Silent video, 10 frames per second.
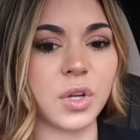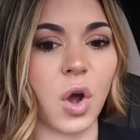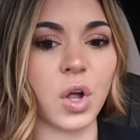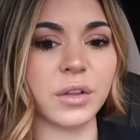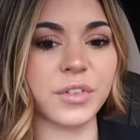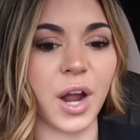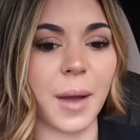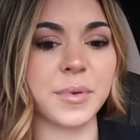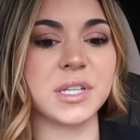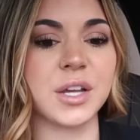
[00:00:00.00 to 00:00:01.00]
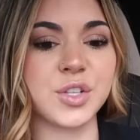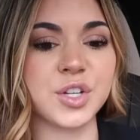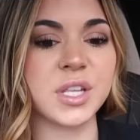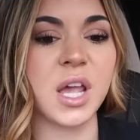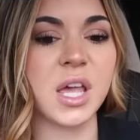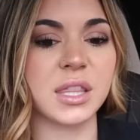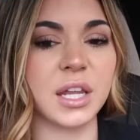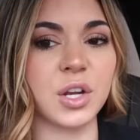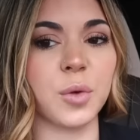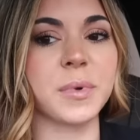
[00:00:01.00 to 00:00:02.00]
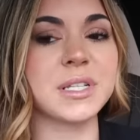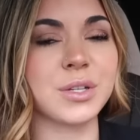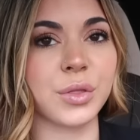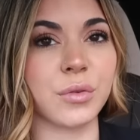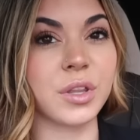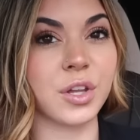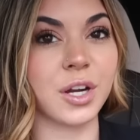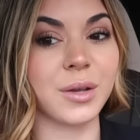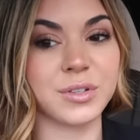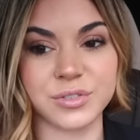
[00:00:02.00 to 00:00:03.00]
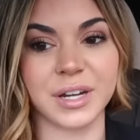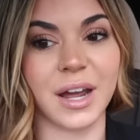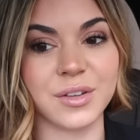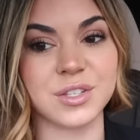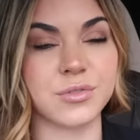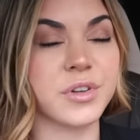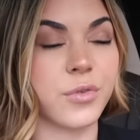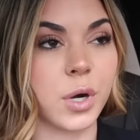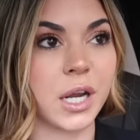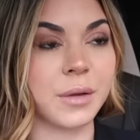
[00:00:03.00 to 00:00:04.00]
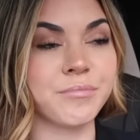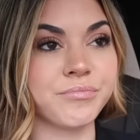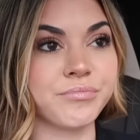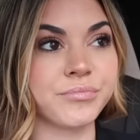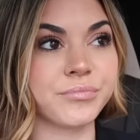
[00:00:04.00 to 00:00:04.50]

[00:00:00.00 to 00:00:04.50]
All of their appetizers. They didn't open until 3:30, which right now it's 3:40.